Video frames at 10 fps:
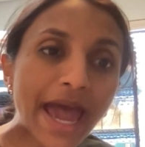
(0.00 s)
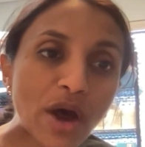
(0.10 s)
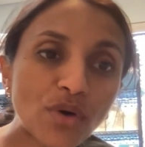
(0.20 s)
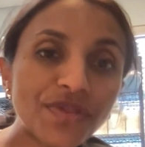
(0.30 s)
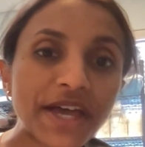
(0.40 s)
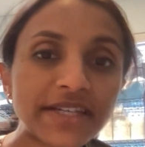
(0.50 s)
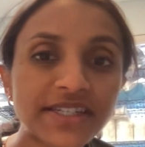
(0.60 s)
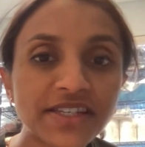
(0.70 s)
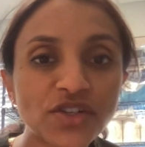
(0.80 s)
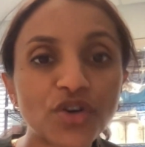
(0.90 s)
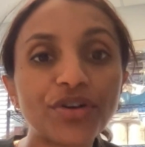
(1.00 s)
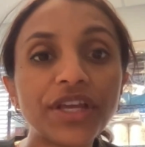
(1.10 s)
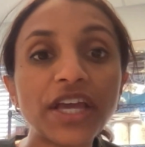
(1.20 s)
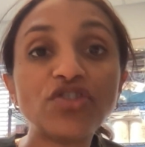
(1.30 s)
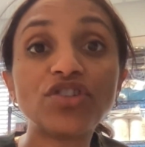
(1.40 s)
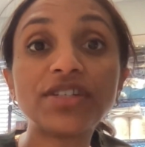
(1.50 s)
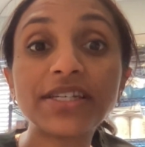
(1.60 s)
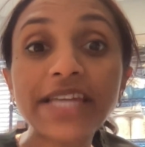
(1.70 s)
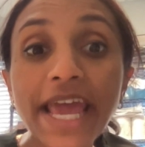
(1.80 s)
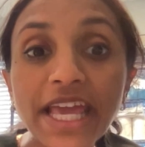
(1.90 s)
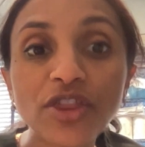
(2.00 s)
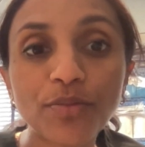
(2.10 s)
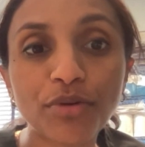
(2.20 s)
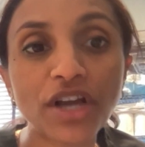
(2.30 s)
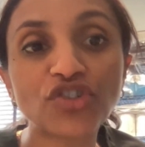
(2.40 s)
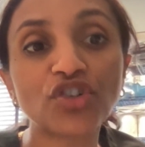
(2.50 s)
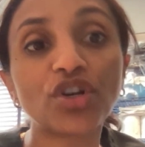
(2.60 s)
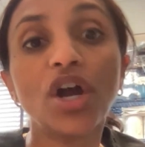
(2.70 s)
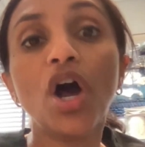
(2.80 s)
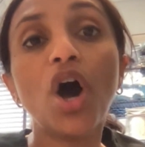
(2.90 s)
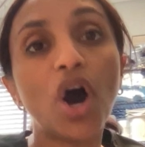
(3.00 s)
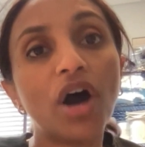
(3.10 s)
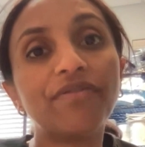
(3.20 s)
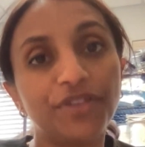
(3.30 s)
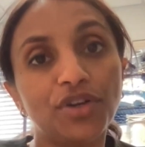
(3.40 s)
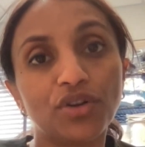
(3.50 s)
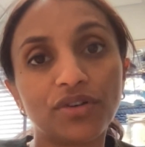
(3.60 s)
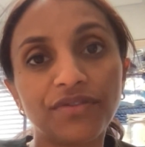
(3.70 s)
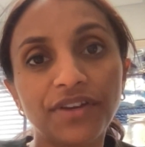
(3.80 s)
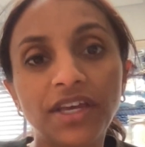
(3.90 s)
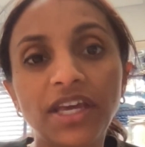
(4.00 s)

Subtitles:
out that disc herniation to take the pressure off the nerve.